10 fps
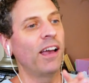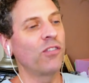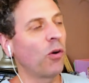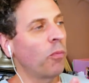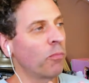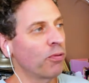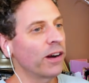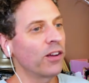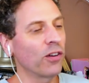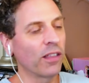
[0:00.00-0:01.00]
so
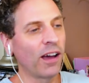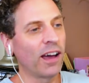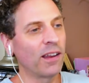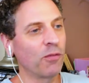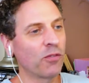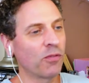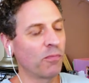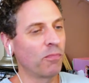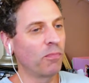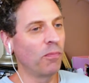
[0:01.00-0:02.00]
pretty early on, it was
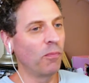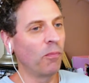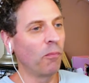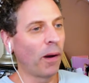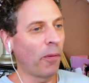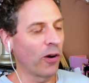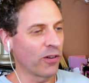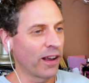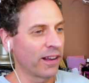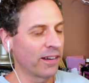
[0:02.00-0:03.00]
my partner
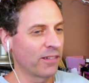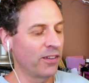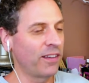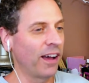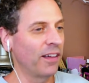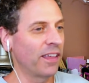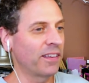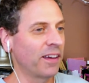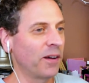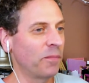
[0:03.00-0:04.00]
and I could tell that
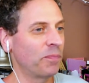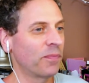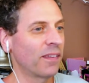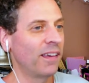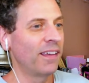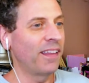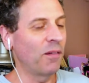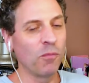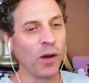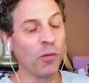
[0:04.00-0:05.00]

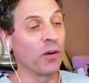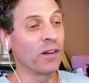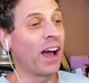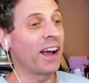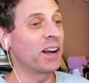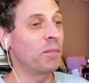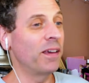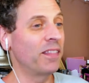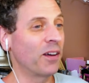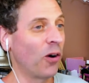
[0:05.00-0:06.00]
that we were not going to
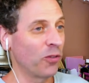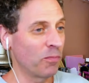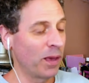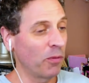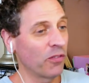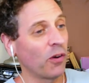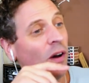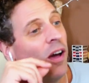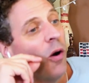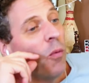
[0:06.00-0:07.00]
be the golden people. And so
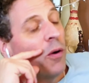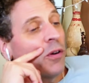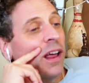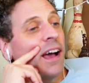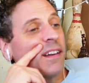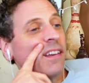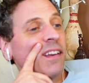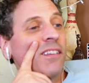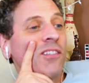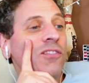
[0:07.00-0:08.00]
we were not
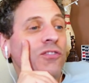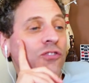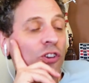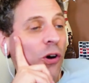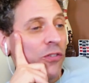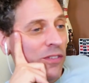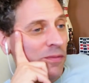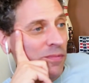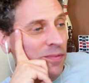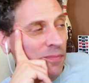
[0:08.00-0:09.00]

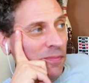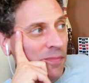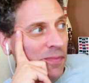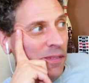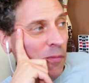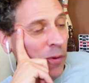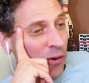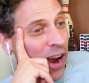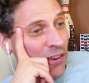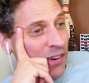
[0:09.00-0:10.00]
chosen when we
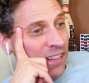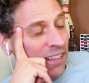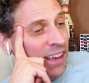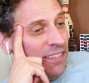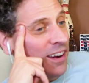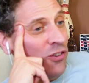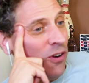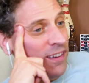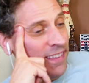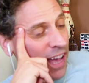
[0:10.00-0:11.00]
graduated the class. They didn't
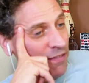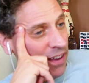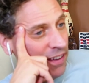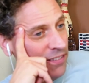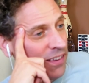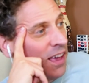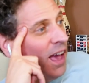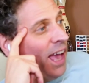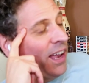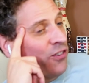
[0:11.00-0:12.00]
try staffing us.
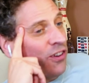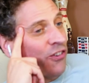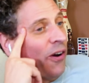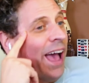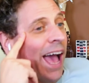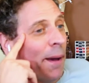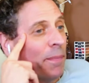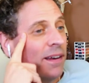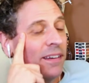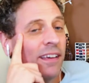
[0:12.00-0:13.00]
It just so
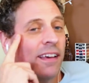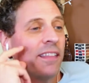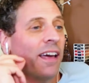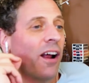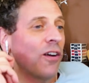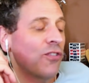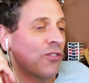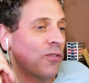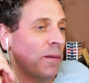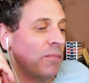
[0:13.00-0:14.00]
happened that our
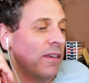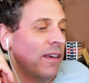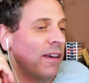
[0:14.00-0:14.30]
script,